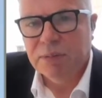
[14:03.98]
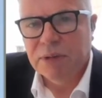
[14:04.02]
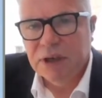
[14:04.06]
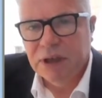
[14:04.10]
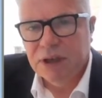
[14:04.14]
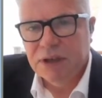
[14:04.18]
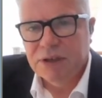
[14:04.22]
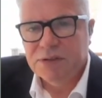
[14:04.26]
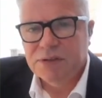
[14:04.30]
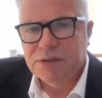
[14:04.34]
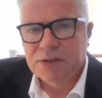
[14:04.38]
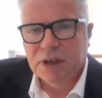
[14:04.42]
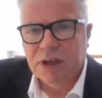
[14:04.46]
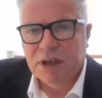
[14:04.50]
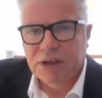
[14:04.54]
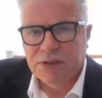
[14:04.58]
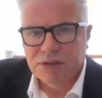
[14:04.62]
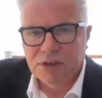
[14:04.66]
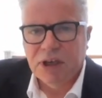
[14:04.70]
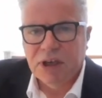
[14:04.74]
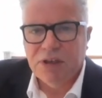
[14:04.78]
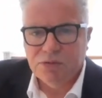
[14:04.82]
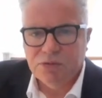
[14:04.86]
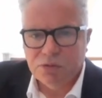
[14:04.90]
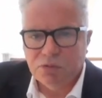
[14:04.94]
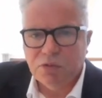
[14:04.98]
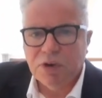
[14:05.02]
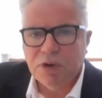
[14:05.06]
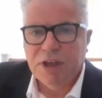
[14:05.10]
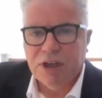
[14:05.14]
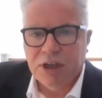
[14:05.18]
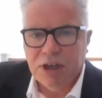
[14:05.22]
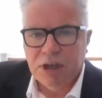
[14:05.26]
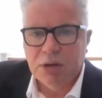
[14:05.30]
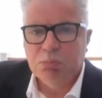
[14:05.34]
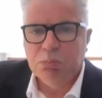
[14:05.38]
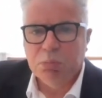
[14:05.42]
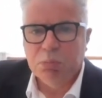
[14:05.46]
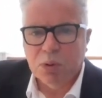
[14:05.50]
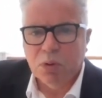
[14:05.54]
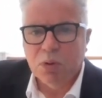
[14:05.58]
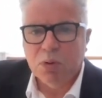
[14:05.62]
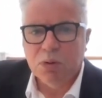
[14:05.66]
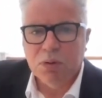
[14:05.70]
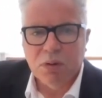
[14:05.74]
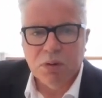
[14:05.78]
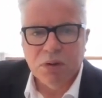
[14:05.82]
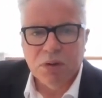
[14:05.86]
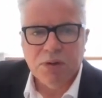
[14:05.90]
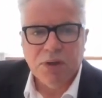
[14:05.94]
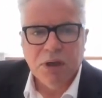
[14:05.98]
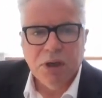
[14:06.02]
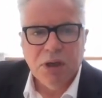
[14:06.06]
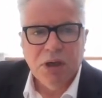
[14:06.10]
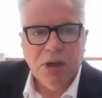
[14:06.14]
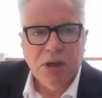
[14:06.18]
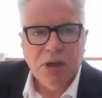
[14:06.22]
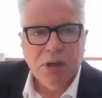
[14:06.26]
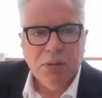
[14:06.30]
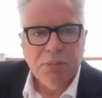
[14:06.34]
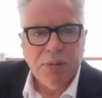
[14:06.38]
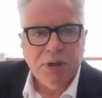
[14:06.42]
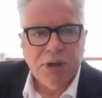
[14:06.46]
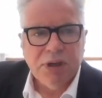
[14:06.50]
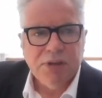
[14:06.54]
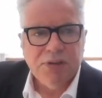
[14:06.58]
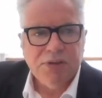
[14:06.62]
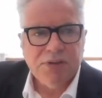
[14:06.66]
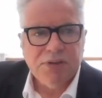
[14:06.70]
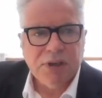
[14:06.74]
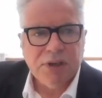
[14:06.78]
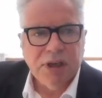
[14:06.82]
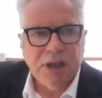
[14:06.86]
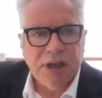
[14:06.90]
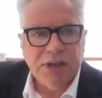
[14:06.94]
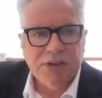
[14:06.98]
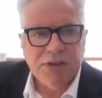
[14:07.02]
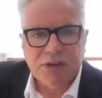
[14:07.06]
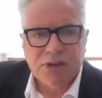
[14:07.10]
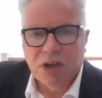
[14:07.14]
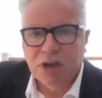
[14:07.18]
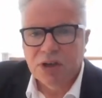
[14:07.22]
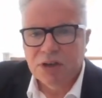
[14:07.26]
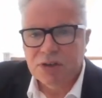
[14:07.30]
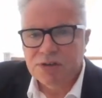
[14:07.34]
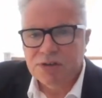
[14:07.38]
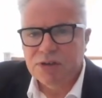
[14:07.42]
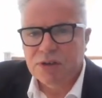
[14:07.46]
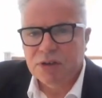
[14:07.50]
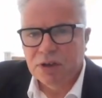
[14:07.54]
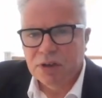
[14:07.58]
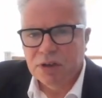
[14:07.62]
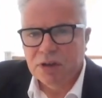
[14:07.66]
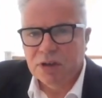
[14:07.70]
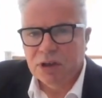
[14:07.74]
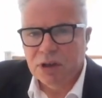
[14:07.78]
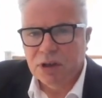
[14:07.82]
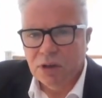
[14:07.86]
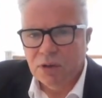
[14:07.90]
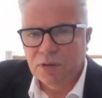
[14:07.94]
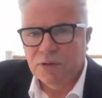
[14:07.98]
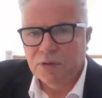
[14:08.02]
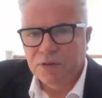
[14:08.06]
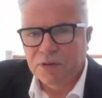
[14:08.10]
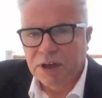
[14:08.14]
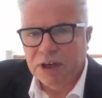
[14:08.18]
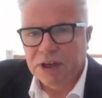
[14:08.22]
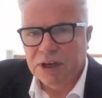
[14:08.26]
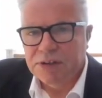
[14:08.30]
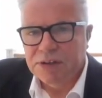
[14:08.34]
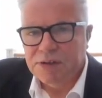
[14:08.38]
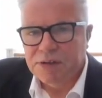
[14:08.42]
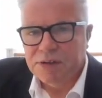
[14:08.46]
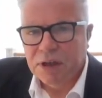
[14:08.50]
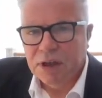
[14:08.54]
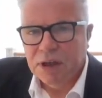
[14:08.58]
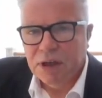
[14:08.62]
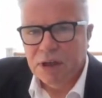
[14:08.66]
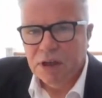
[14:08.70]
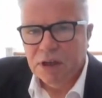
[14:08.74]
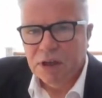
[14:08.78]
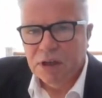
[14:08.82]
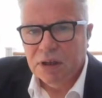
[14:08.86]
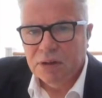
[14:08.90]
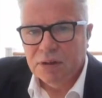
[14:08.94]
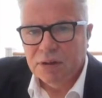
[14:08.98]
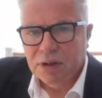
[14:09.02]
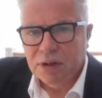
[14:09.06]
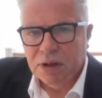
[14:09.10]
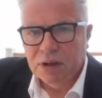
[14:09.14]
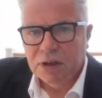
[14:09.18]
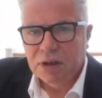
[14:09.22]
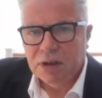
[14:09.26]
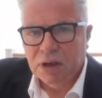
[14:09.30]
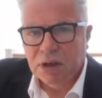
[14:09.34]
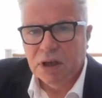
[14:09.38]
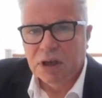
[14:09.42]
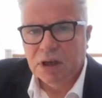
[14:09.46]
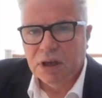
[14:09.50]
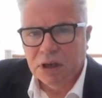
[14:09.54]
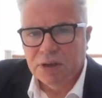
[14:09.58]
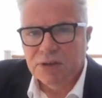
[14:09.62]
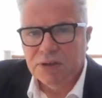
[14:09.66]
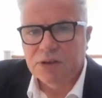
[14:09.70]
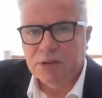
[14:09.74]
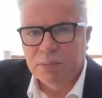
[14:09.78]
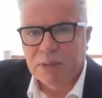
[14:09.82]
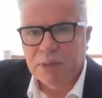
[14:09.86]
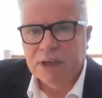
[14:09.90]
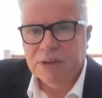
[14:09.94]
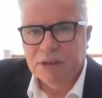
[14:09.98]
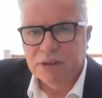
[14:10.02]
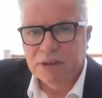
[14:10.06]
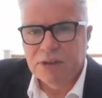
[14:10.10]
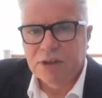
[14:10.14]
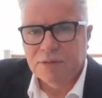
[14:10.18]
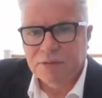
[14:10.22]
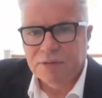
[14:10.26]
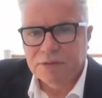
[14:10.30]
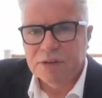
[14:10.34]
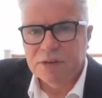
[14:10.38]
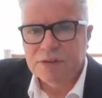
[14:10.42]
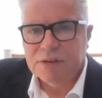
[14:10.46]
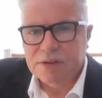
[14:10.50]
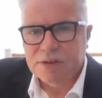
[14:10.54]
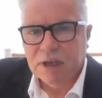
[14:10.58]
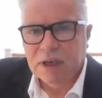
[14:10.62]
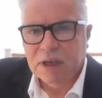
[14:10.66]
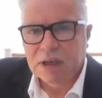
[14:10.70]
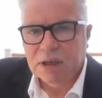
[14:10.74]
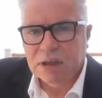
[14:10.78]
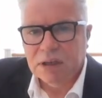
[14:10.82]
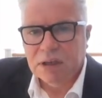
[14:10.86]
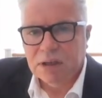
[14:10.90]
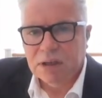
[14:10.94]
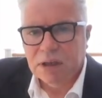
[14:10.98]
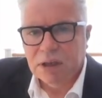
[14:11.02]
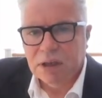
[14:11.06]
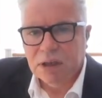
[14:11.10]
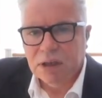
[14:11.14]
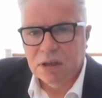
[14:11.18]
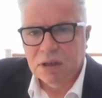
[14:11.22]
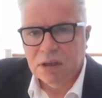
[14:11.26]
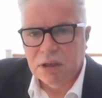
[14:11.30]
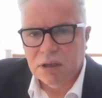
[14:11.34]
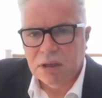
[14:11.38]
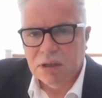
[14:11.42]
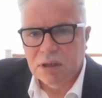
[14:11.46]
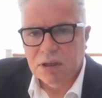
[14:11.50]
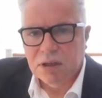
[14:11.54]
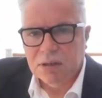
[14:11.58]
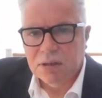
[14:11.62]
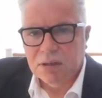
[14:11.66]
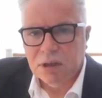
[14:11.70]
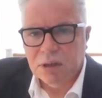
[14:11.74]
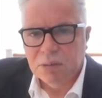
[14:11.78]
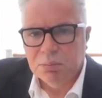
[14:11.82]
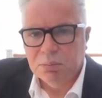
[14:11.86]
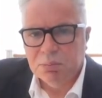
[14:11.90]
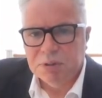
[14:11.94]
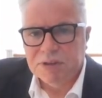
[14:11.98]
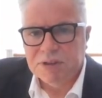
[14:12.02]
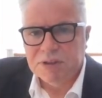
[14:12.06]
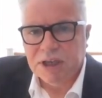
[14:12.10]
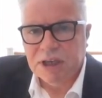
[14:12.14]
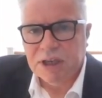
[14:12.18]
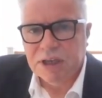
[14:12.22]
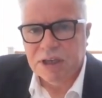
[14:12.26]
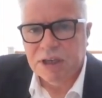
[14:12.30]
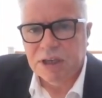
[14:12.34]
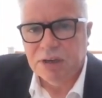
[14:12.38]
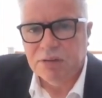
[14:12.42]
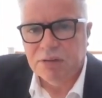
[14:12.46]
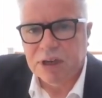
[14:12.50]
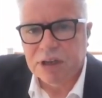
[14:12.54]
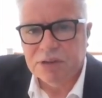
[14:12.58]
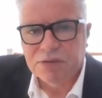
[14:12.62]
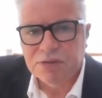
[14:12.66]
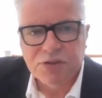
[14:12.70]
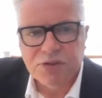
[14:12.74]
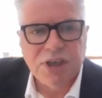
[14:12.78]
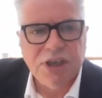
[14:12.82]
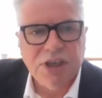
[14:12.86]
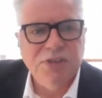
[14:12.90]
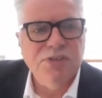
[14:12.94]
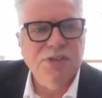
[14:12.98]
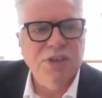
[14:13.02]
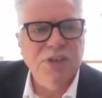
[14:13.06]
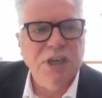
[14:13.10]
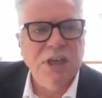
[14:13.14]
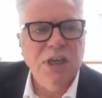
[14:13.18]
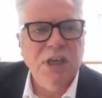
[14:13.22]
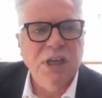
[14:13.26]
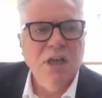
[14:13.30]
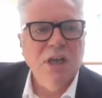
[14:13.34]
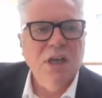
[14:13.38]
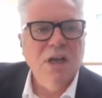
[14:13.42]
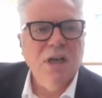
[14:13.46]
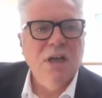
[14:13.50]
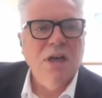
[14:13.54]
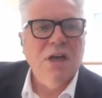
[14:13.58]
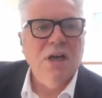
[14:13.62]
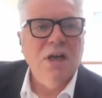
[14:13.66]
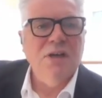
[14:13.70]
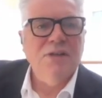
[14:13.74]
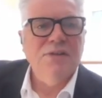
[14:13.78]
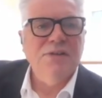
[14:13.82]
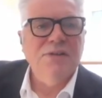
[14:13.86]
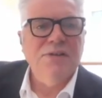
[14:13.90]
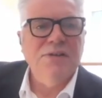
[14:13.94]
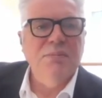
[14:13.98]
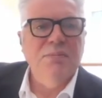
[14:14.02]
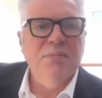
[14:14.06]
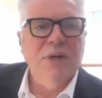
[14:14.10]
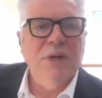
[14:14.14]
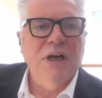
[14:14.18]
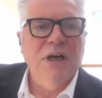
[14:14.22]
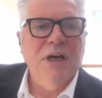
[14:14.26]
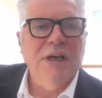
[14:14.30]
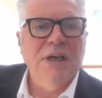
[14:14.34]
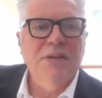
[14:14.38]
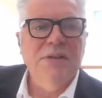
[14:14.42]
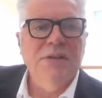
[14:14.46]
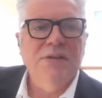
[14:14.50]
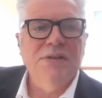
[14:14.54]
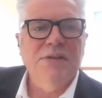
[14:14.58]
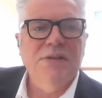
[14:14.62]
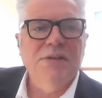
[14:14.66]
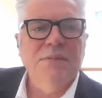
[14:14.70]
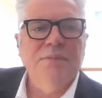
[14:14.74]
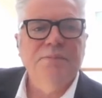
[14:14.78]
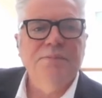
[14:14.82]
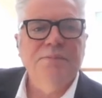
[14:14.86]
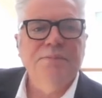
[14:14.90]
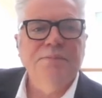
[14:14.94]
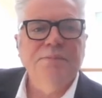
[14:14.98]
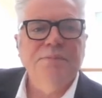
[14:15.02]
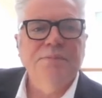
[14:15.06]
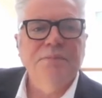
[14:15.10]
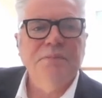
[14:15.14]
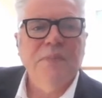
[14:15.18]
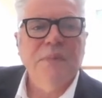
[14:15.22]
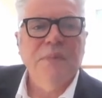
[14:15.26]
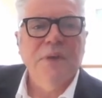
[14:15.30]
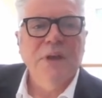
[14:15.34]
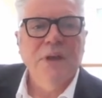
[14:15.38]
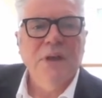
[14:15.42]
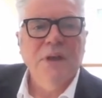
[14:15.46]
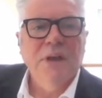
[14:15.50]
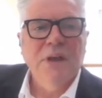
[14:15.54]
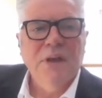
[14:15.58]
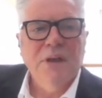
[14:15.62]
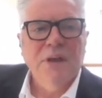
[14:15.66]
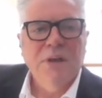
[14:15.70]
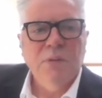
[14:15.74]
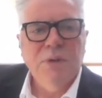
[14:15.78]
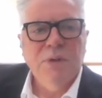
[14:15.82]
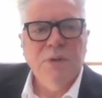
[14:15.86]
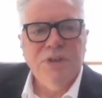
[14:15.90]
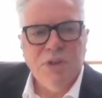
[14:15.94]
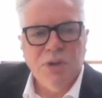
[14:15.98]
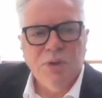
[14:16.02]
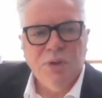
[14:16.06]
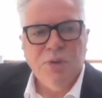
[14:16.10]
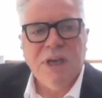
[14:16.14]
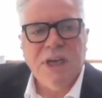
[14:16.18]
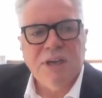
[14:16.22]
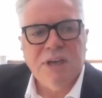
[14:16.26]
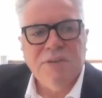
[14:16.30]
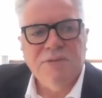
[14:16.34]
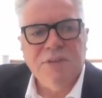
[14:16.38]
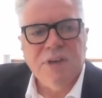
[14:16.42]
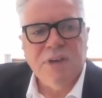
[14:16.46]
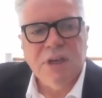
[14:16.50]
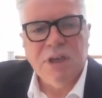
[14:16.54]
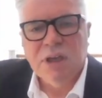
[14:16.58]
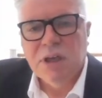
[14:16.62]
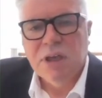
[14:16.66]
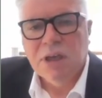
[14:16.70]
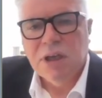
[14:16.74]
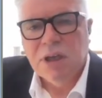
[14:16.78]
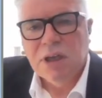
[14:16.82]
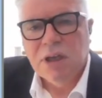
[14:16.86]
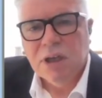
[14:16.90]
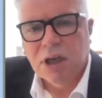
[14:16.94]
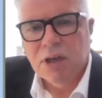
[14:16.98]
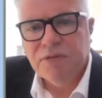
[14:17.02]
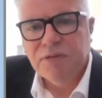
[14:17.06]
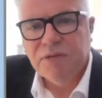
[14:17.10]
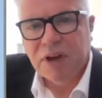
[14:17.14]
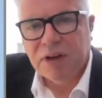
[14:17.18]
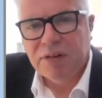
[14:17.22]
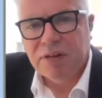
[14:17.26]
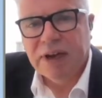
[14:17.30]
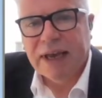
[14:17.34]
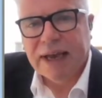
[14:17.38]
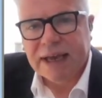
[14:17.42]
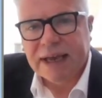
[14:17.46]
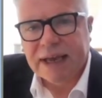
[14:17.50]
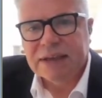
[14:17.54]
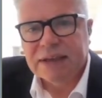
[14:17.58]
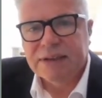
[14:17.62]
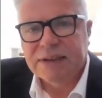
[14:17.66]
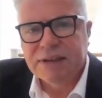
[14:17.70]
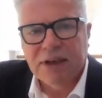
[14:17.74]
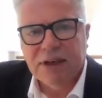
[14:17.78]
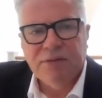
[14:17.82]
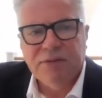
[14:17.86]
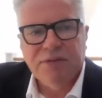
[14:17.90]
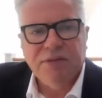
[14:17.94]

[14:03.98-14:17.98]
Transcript: is really important, because it's us at the coalface that are going to make the difference here, and particularly around changing hearts and minds. We do have a very active